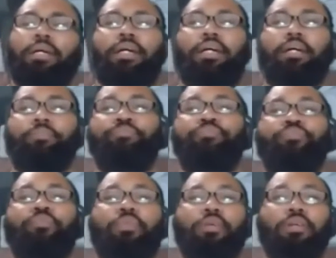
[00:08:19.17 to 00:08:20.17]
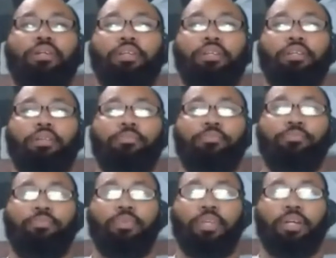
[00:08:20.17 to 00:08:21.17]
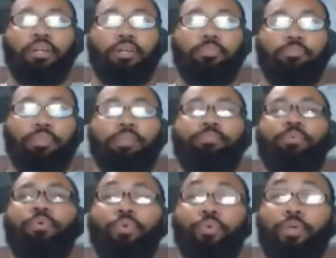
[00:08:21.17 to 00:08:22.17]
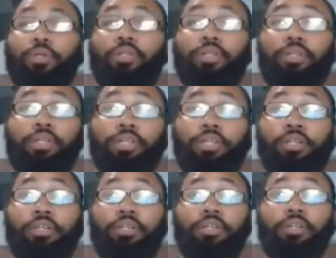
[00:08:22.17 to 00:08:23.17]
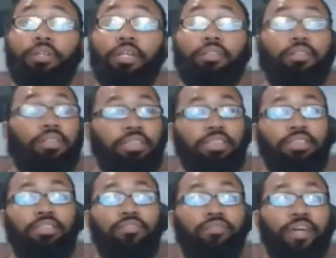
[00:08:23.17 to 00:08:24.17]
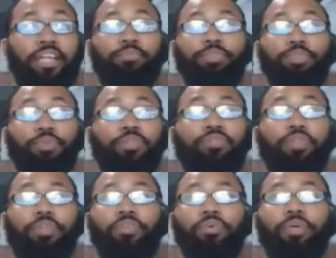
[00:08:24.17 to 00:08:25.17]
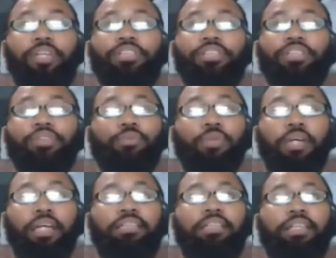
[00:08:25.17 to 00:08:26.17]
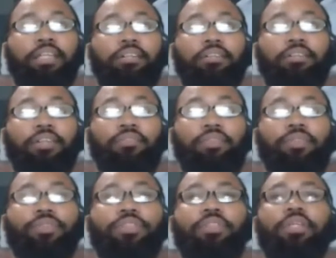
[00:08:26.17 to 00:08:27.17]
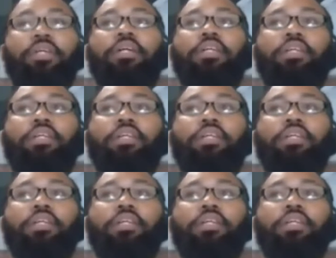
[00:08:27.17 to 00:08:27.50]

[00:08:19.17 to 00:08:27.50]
Mm-hmm. Um, there are people who are looking, and this is the vast majority of young Earth creationists who are anti evolution,